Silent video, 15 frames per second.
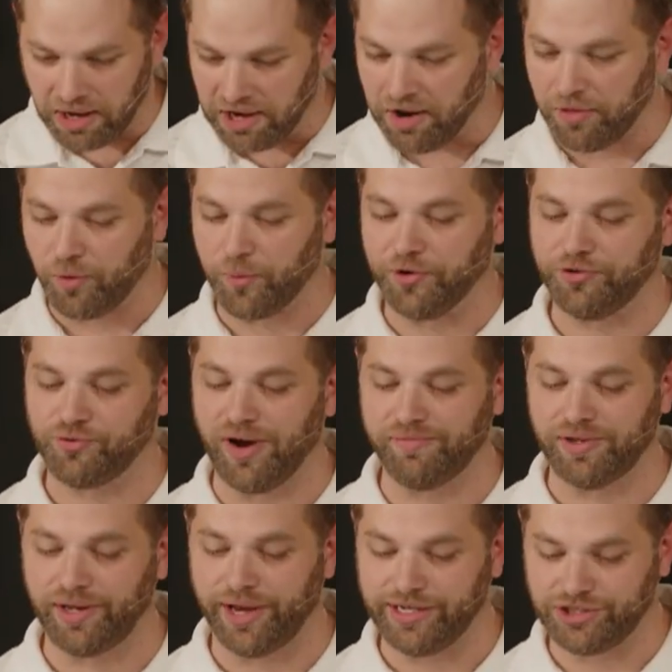in other words,
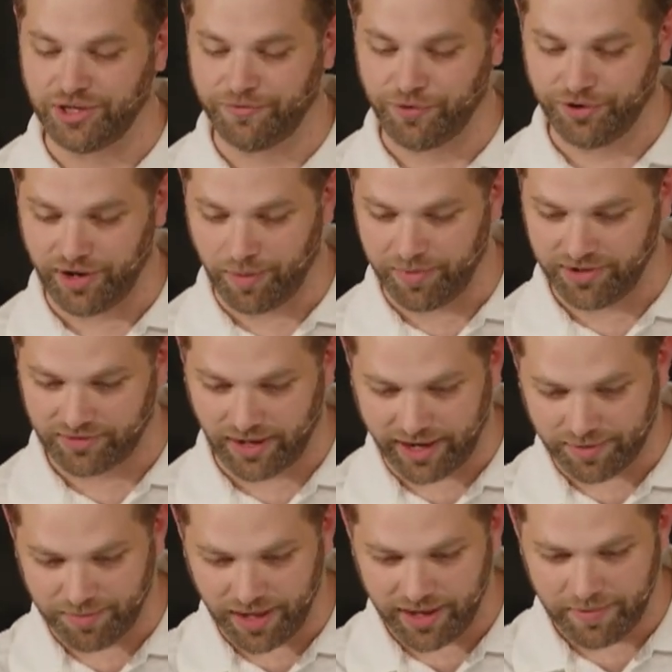revelation for dummies
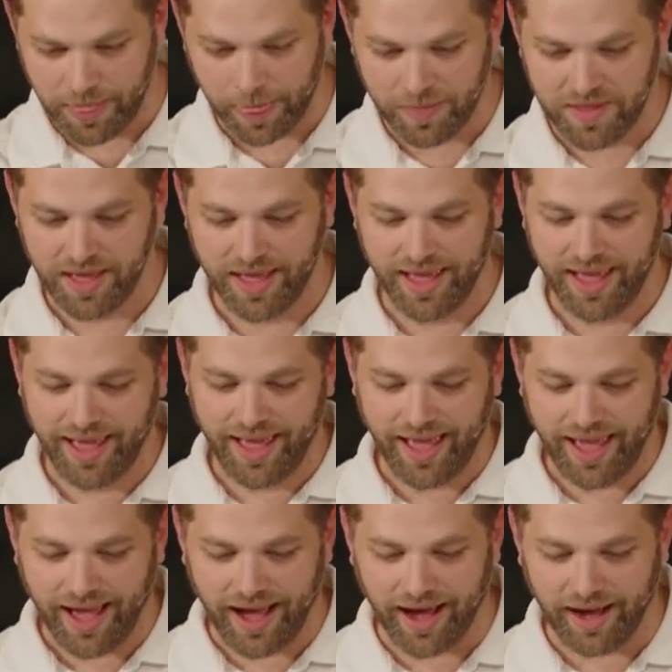like me.
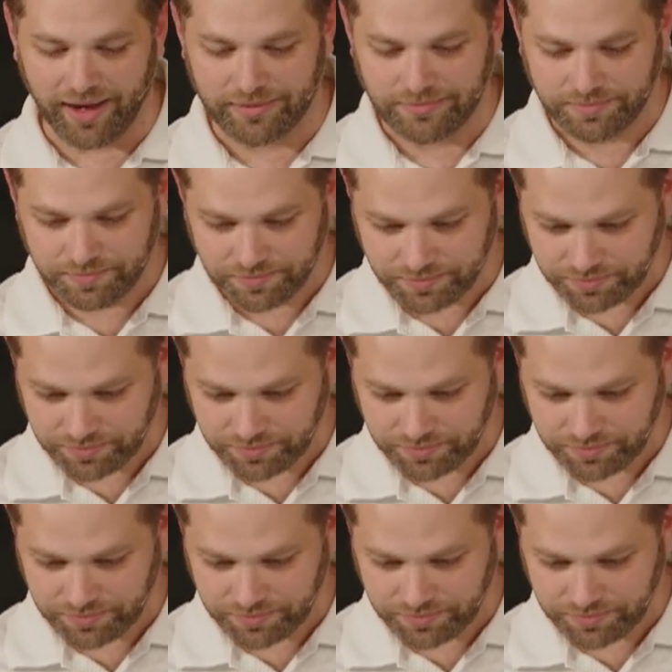Um,